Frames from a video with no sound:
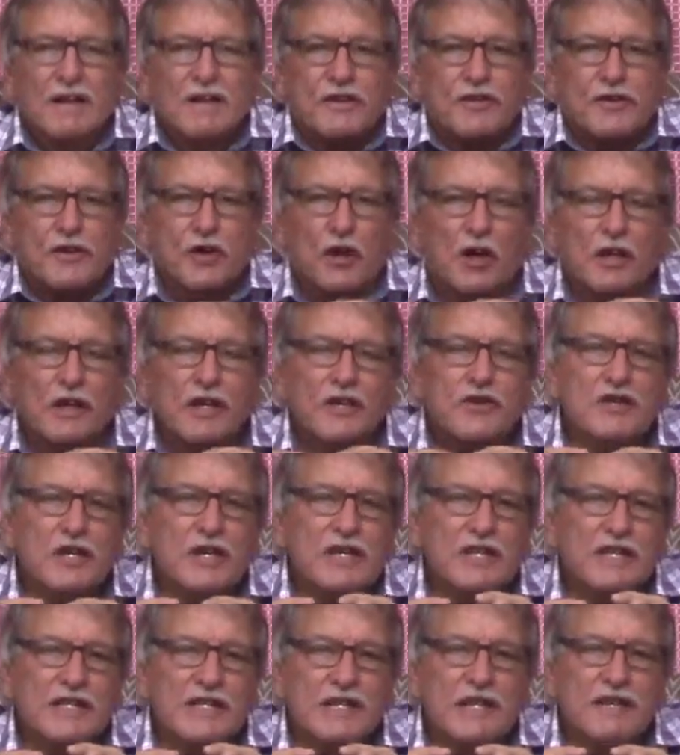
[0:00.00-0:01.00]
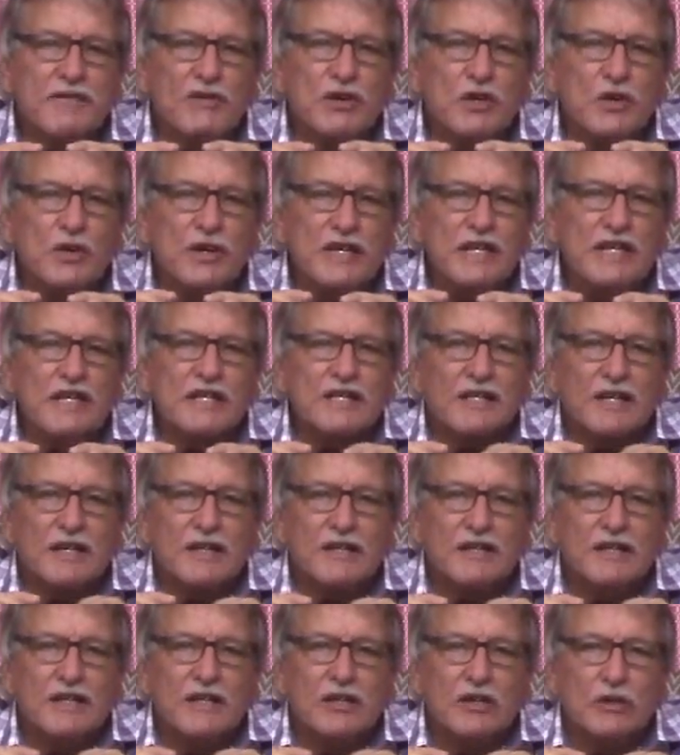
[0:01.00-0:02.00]
Theology is giving you
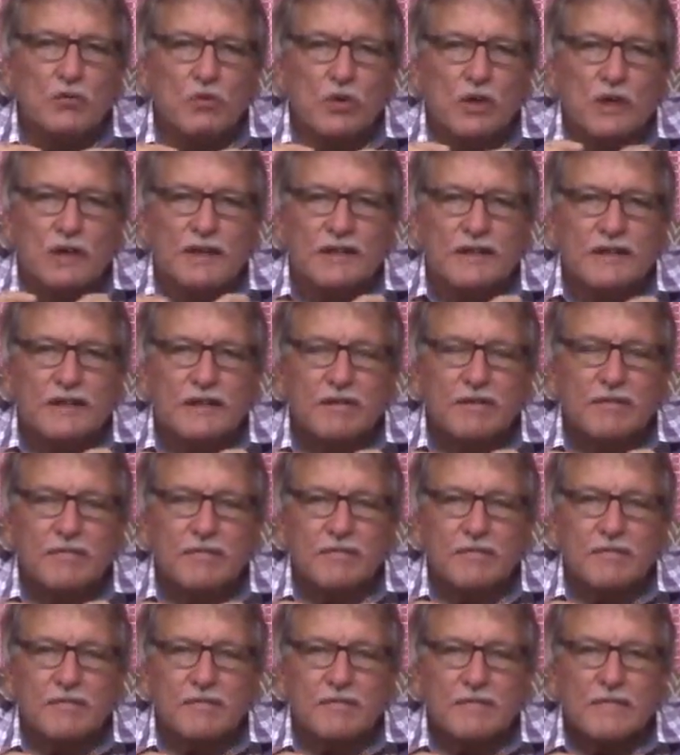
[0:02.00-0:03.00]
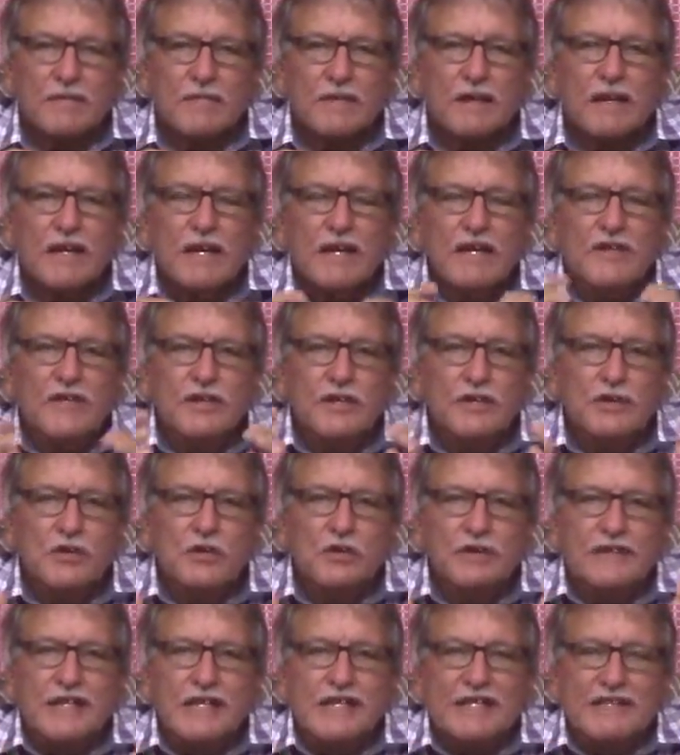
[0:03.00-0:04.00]
insight in the Word, in the
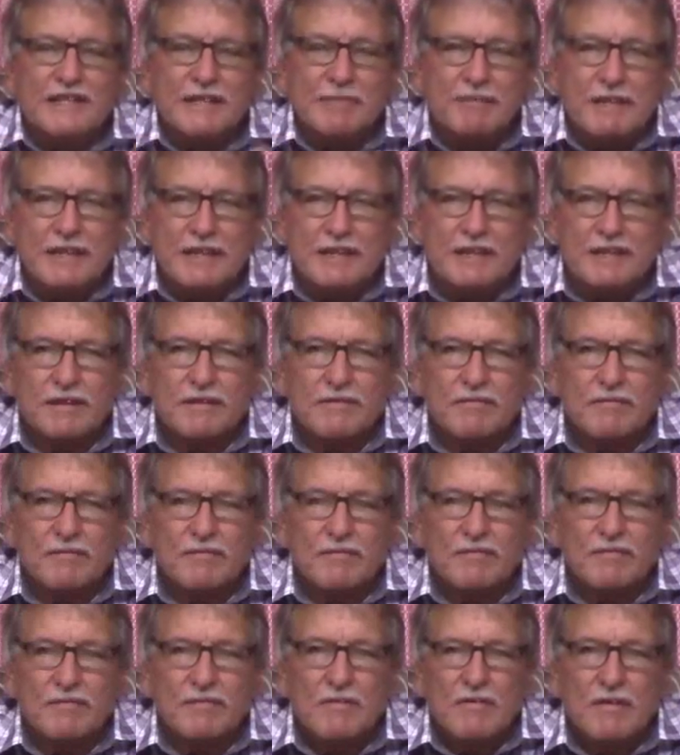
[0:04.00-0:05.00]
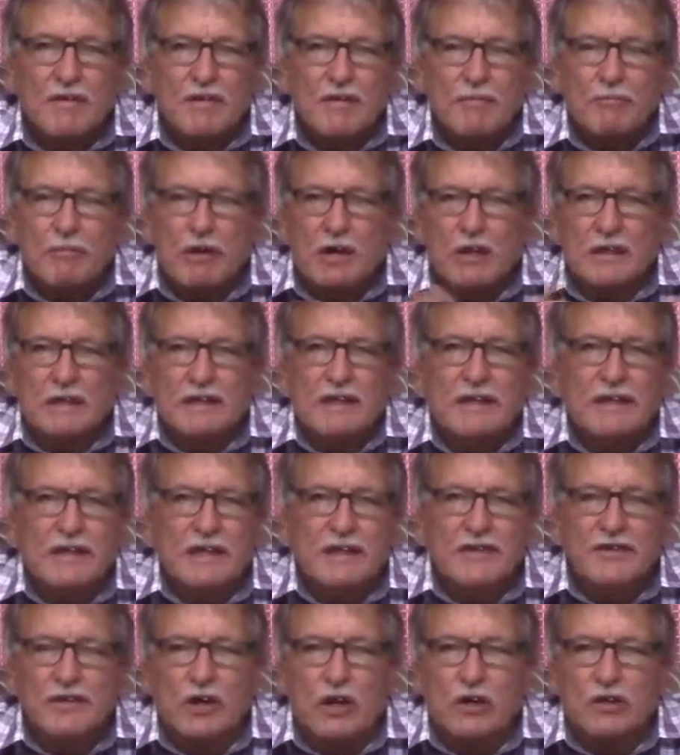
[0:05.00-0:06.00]
New Testament
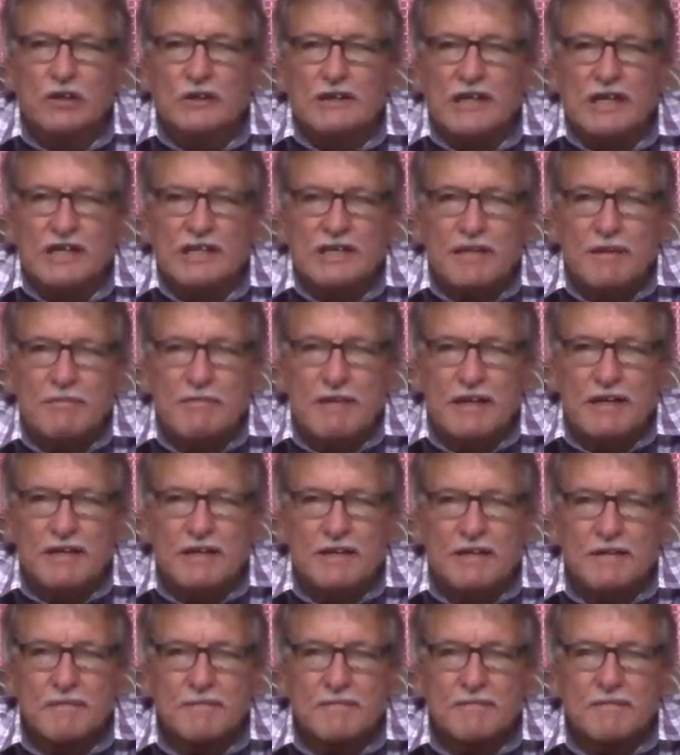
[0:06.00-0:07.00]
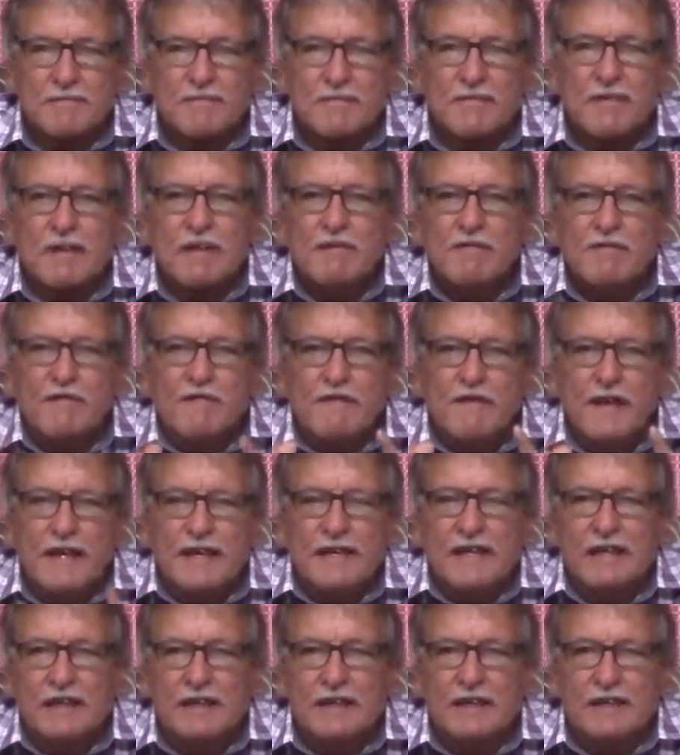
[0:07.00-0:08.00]
partly in the Old Testament,
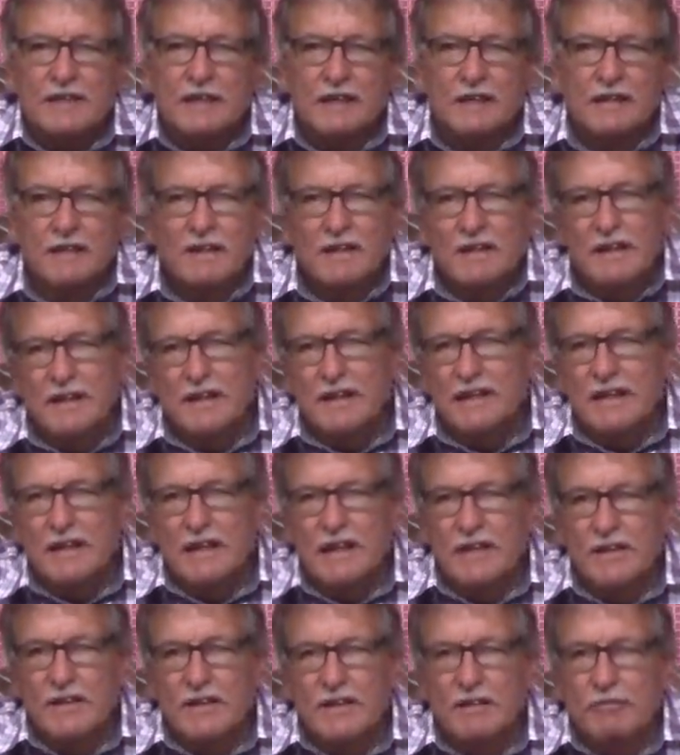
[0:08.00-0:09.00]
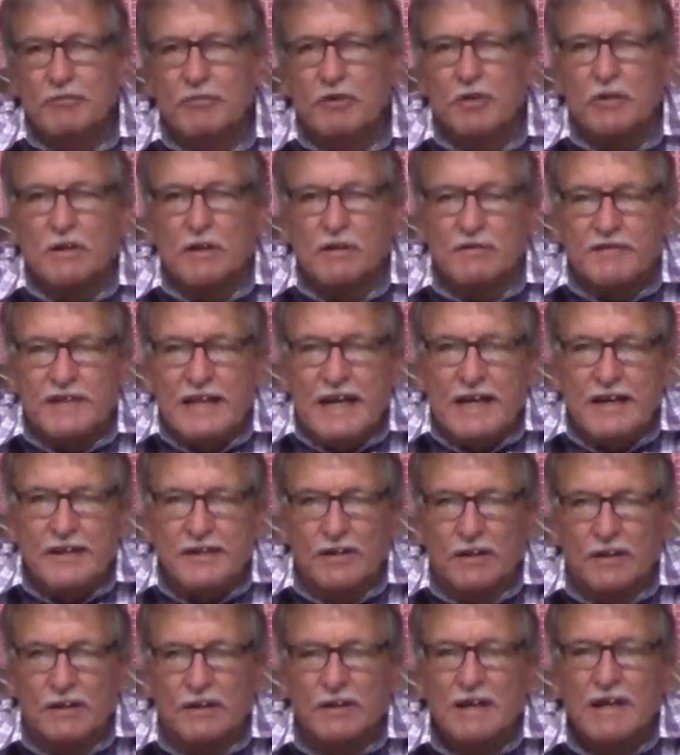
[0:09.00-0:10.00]
very little in the book of
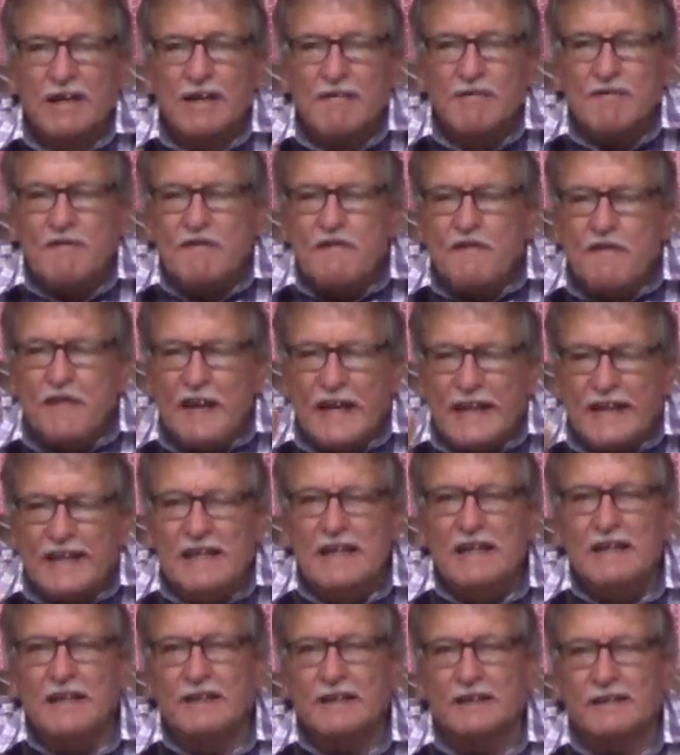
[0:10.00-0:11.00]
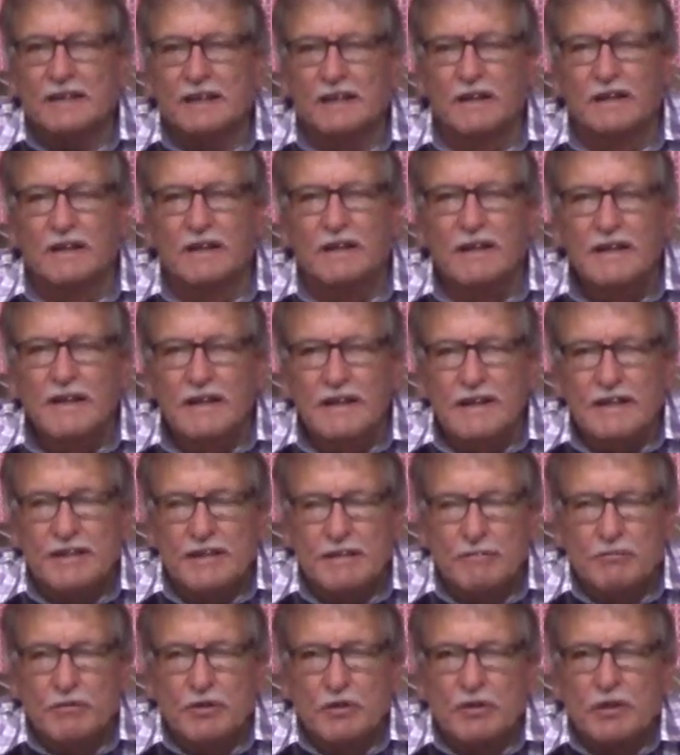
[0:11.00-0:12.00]
Daniel, very little in
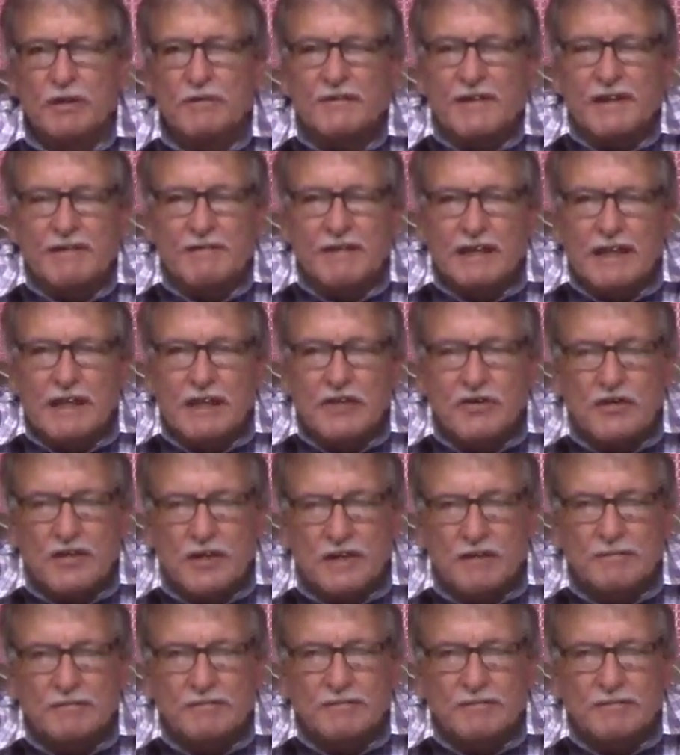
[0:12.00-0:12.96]
the book of Revelation.